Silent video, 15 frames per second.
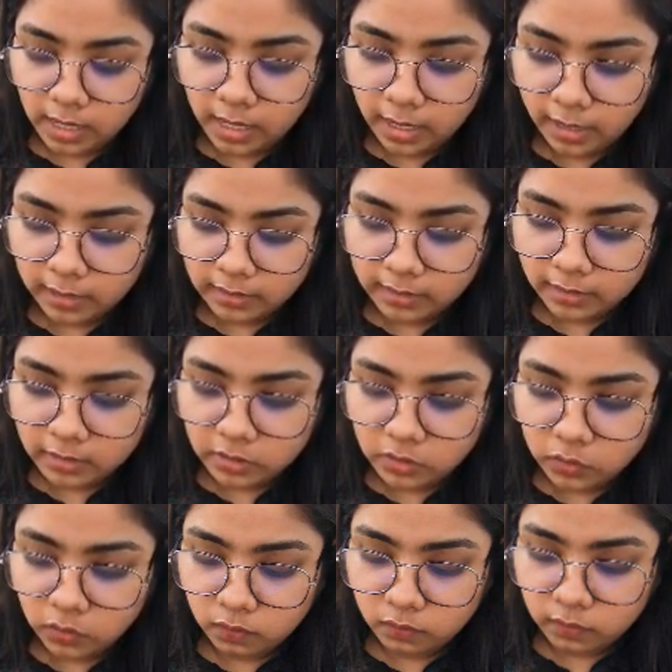at that 2
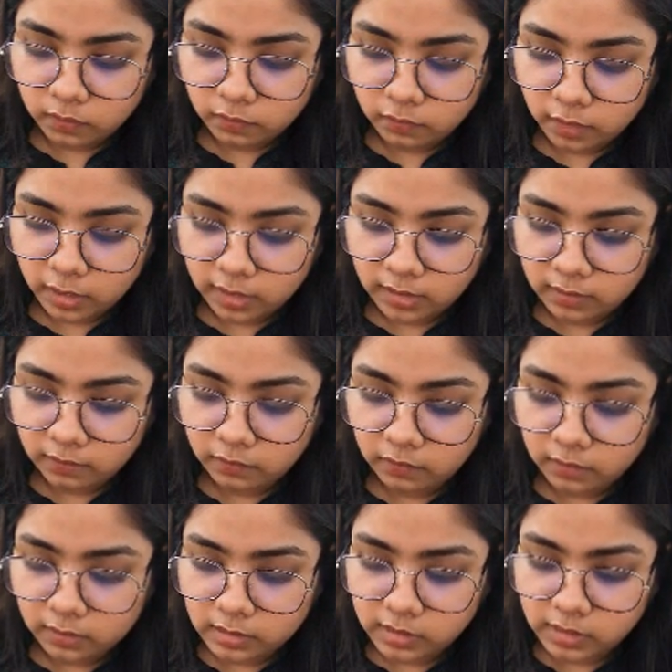over 5
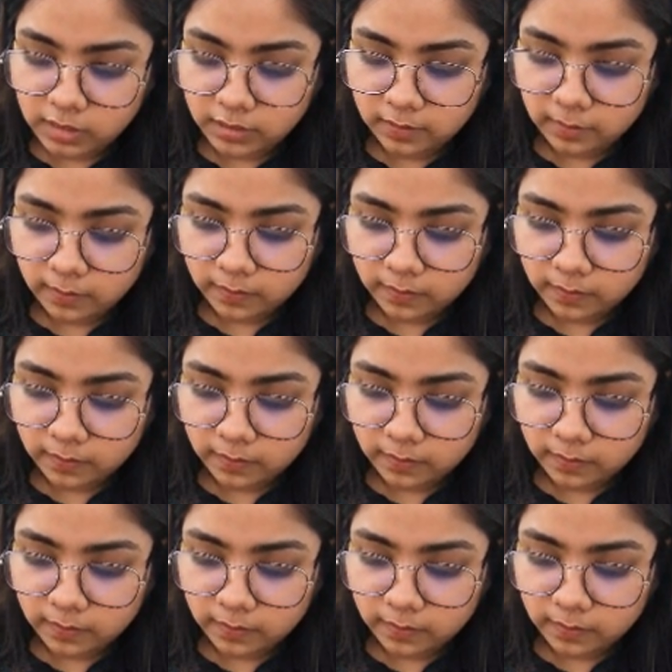g.